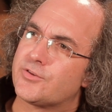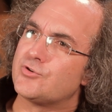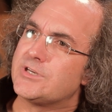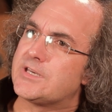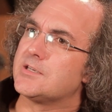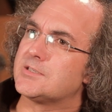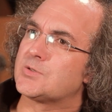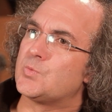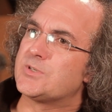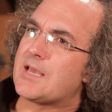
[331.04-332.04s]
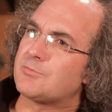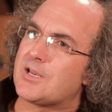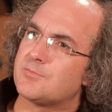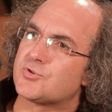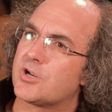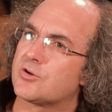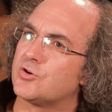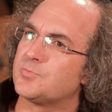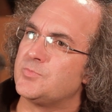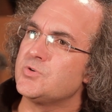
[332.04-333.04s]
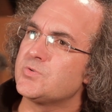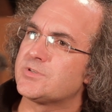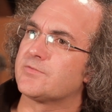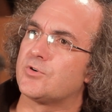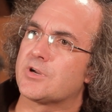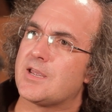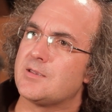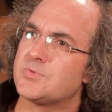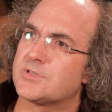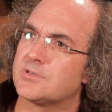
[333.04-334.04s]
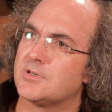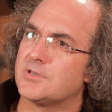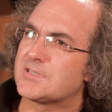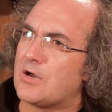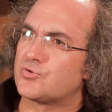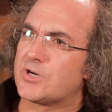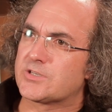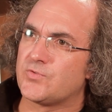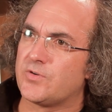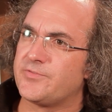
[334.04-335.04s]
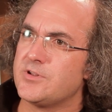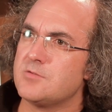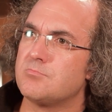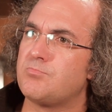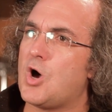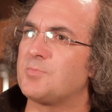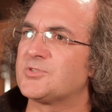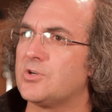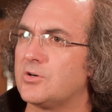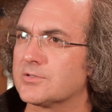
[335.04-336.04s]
only 3 days, we sometimes record music for games, soundtracks for film, pop